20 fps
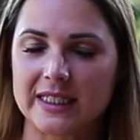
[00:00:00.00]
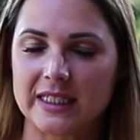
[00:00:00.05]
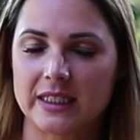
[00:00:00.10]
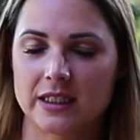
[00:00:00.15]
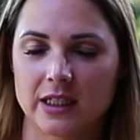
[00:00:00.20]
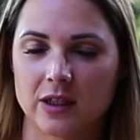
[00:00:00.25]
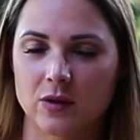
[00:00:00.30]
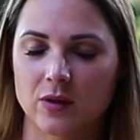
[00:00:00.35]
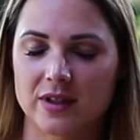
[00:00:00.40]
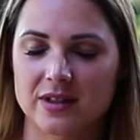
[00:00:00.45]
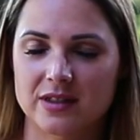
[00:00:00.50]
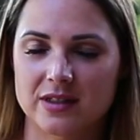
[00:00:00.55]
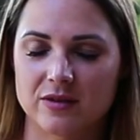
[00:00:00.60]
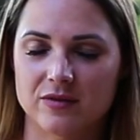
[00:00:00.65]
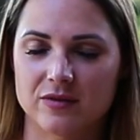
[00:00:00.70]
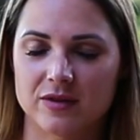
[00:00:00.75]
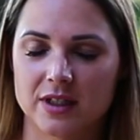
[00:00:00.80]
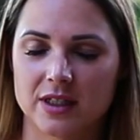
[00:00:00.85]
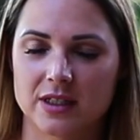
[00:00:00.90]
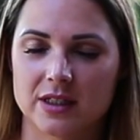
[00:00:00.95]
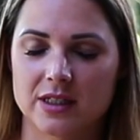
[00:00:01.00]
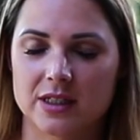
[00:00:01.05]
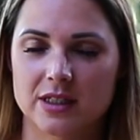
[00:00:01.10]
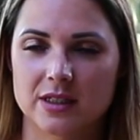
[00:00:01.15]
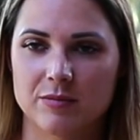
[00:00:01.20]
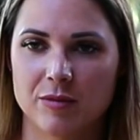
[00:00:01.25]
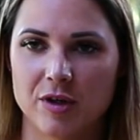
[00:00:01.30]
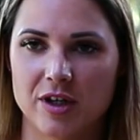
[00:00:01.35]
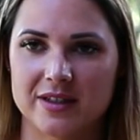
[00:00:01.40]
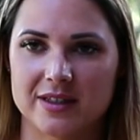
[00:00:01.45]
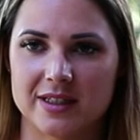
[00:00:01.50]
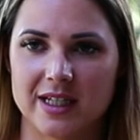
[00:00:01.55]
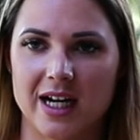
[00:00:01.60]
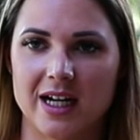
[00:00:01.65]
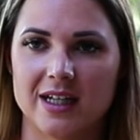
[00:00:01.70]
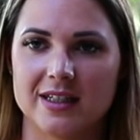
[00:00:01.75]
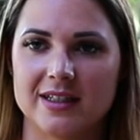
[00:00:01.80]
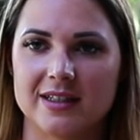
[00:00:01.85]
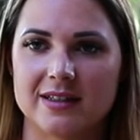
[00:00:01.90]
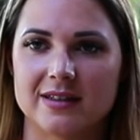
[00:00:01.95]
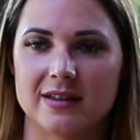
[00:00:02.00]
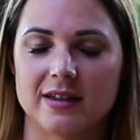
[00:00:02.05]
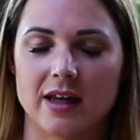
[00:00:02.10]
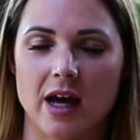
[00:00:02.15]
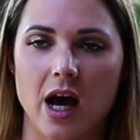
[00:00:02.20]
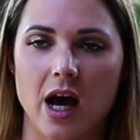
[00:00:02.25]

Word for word: Dealing with different personalities in the